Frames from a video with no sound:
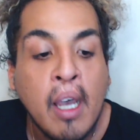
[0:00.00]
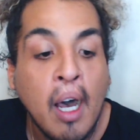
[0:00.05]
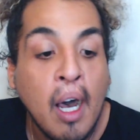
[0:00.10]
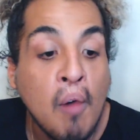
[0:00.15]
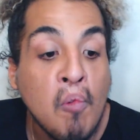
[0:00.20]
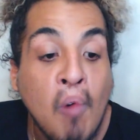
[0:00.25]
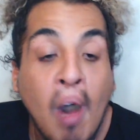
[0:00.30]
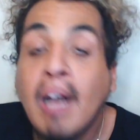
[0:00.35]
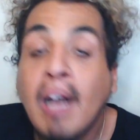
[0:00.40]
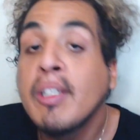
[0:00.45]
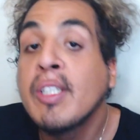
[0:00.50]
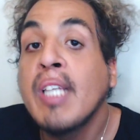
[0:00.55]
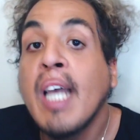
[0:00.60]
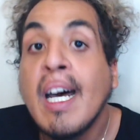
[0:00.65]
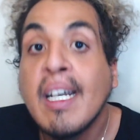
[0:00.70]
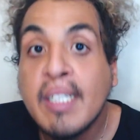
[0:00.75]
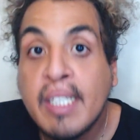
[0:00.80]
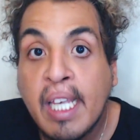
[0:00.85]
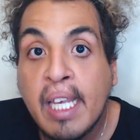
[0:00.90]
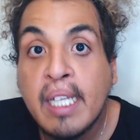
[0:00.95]
uh, while
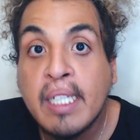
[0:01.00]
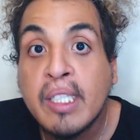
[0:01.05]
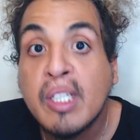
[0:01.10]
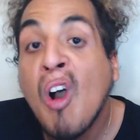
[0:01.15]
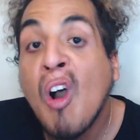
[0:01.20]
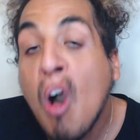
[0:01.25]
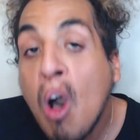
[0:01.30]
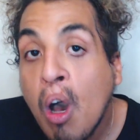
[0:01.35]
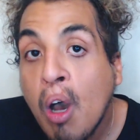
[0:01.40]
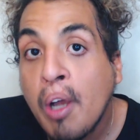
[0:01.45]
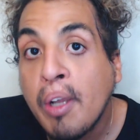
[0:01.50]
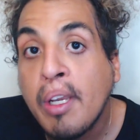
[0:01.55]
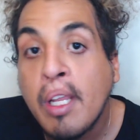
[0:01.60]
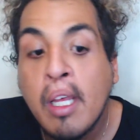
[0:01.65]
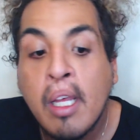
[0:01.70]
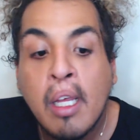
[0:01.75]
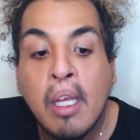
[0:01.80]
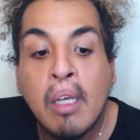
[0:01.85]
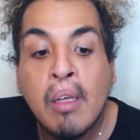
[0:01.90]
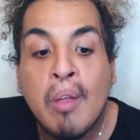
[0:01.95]
Sasuke is
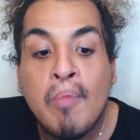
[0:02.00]
gone